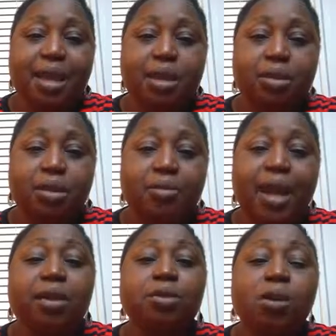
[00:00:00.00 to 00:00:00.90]
And
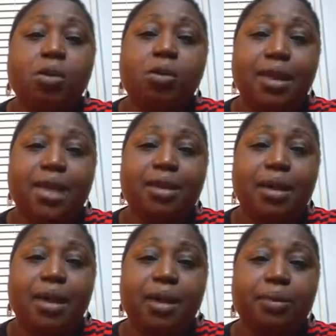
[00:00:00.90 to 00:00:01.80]
right on the
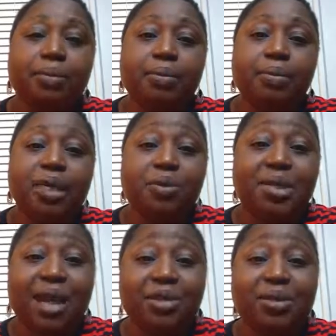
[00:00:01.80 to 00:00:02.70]
hallway, he
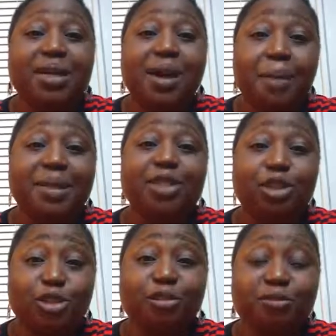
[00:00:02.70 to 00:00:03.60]
was actually coming
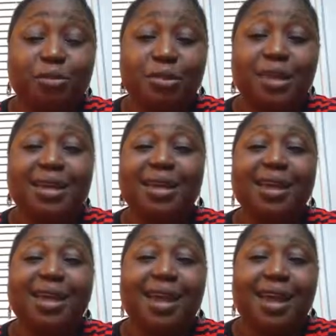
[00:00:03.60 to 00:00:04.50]
to look for me.
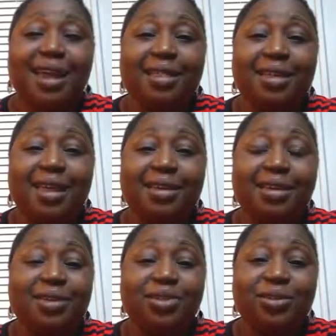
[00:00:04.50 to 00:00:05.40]
And then
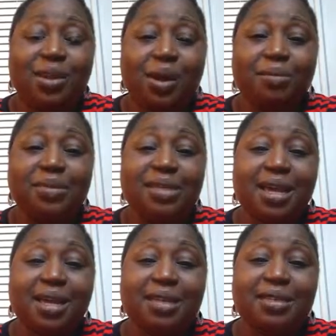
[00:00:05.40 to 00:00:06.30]
he just comes
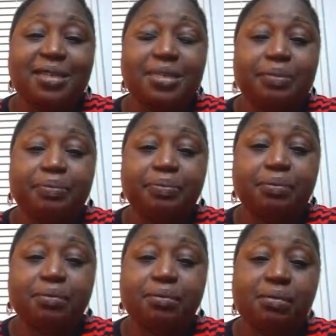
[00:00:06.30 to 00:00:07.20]
and
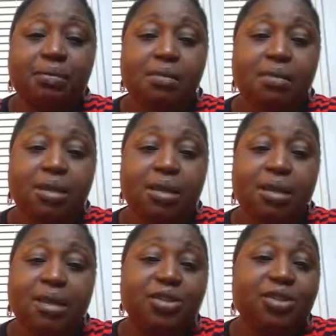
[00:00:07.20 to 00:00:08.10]

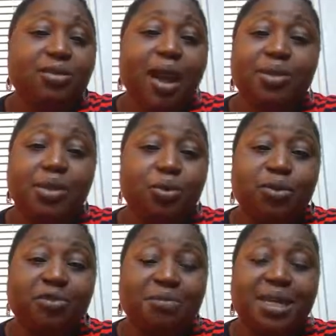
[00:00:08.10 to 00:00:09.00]
he just grabs
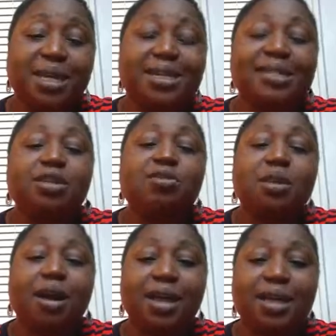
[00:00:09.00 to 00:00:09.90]
hold of me, and he's
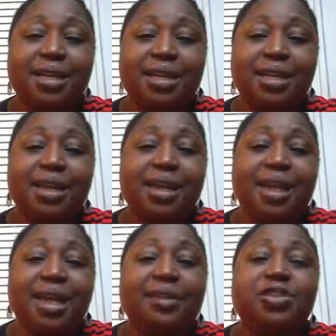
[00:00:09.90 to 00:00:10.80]
crying
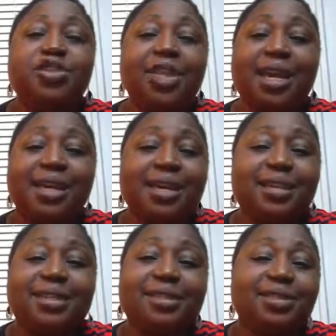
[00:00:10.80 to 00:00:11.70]
and
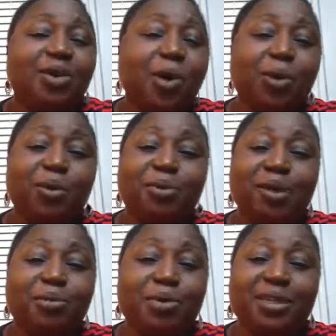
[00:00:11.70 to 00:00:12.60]
shaking. This tall,
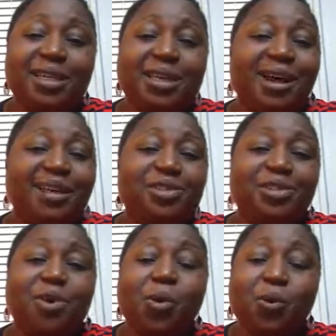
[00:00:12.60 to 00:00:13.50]
big, burly guy
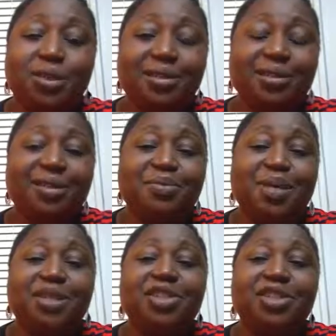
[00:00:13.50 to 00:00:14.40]
just holding on to
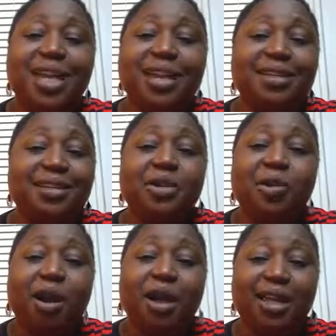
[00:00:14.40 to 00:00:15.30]
me and shaking and
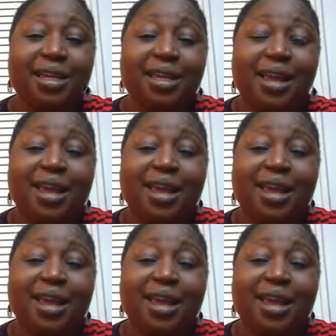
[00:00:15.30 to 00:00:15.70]
crying.